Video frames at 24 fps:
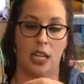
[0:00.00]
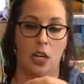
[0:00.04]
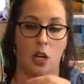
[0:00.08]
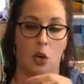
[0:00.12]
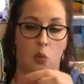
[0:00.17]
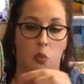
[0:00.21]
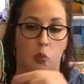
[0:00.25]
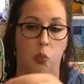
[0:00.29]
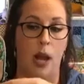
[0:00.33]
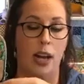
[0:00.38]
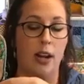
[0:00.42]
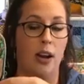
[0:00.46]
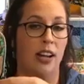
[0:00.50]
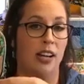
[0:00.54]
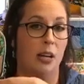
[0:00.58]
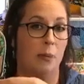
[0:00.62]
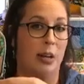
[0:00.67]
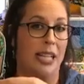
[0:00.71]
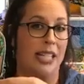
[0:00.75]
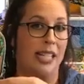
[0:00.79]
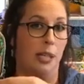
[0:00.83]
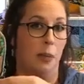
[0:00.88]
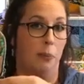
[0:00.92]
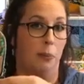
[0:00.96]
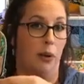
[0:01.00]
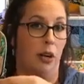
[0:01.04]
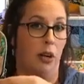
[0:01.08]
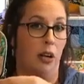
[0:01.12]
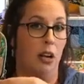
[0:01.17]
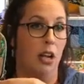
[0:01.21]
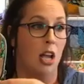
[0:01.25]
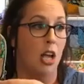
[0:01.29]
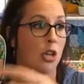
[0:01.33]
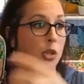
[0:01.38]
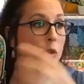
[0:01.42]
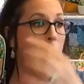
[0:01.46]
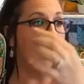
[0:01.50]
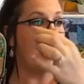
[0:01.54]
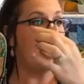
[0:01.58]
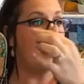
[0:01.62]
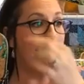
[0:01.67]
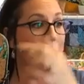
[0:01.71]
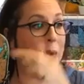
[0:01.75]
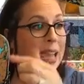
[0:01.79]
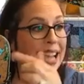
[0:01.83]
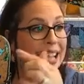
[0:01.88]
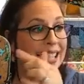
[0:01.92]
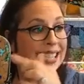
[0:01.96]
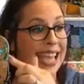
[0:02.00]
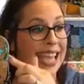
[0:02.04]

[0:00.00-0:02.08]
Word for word: it right onto my zipper. So I didn't